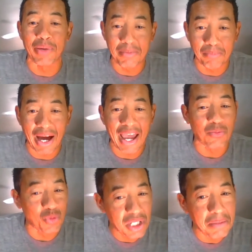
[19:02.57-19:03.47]
by it
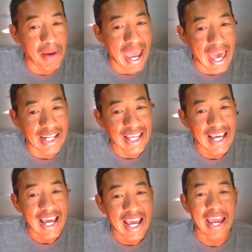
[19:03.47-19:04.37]
really bad.
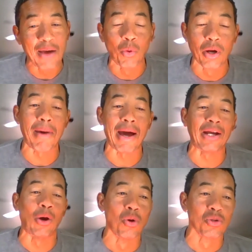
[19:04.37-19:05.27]
And one of my
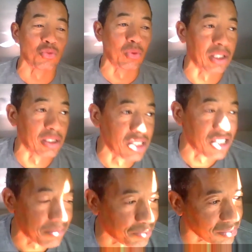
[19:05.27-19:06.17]
goals
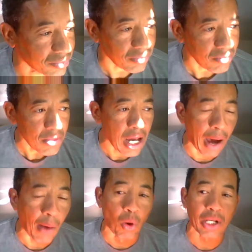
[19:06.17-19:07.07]
was I
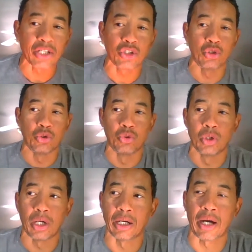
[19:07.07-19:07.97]
wanted to
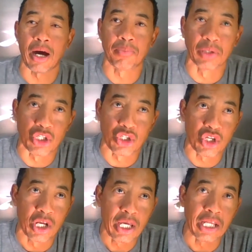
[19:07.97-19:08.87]
accomplish
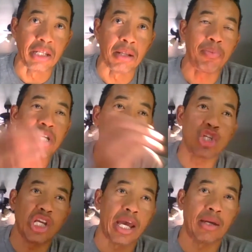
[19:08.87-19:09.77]
in the
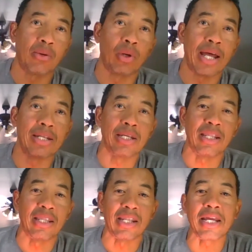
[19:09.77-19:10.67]
PGA what I did
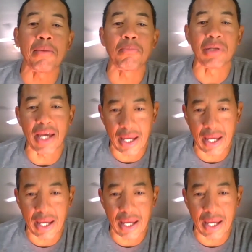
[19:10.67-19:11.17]
in the NBA.